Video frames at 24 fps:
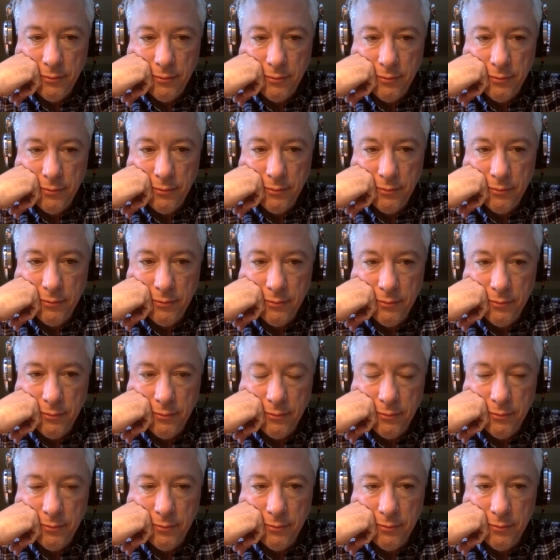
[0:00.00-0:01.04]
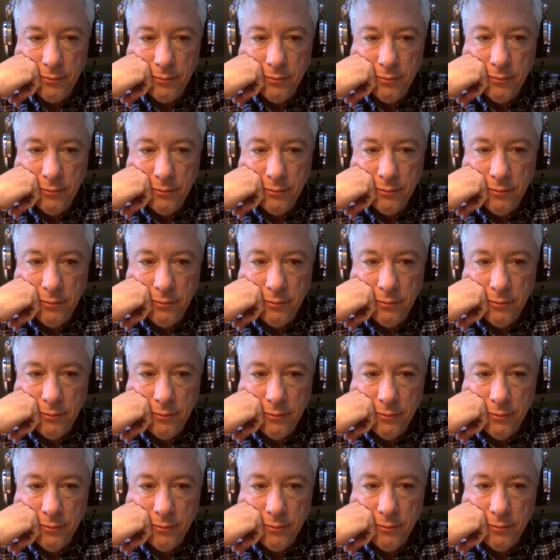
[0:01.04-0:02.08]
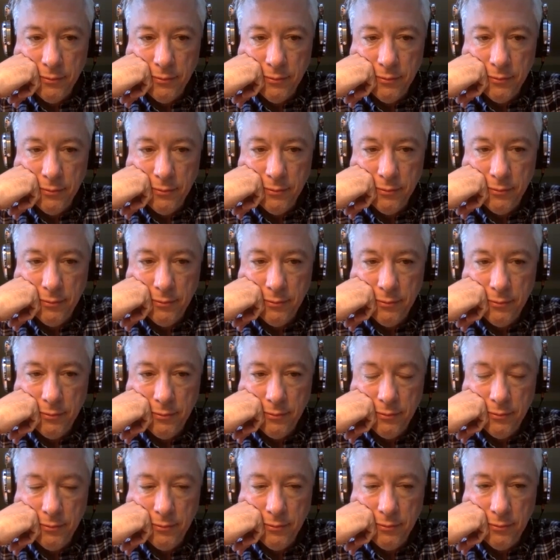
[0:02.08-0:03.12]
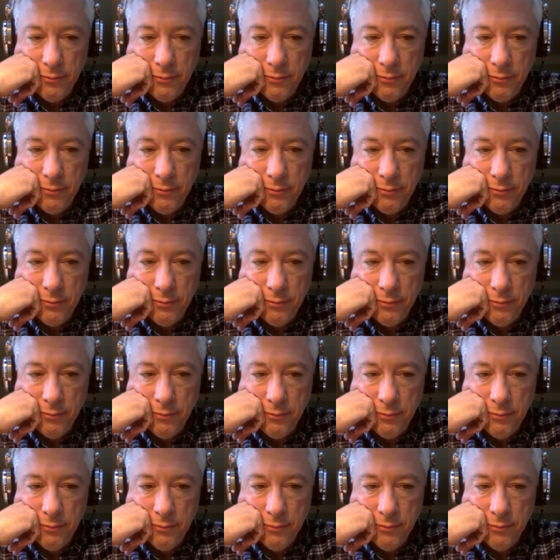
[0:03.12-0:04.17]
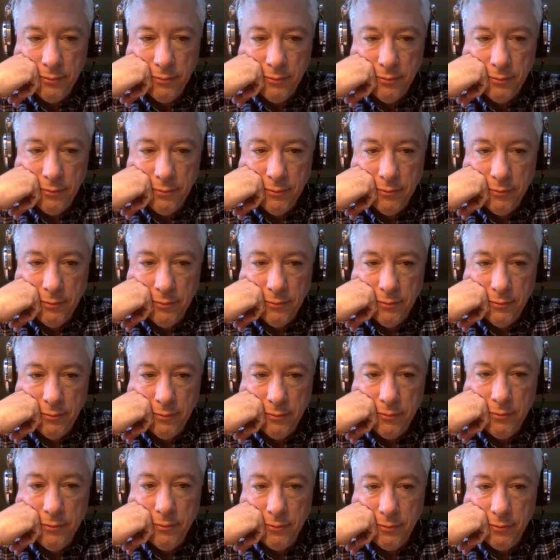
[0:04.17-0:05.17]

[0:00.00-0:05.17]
This person isn't speaking.